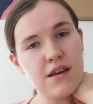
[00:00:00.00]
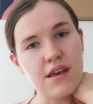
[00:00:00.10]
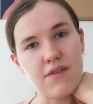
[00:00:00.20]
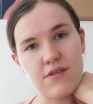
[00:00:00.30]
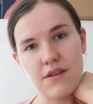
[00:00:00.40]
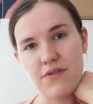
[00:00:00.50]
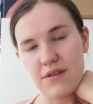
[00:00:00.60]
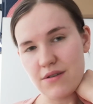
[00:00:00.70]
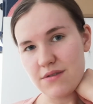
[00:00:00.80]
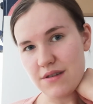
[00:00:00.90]
even if you
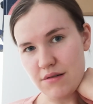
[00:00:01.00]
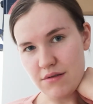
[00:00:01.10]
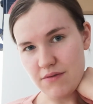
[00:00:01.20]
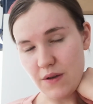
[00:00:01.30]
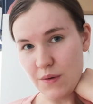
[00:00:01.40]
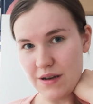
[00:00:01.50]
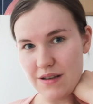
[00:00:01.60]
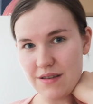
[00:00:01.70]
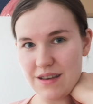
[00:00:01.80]
don't know all of the words,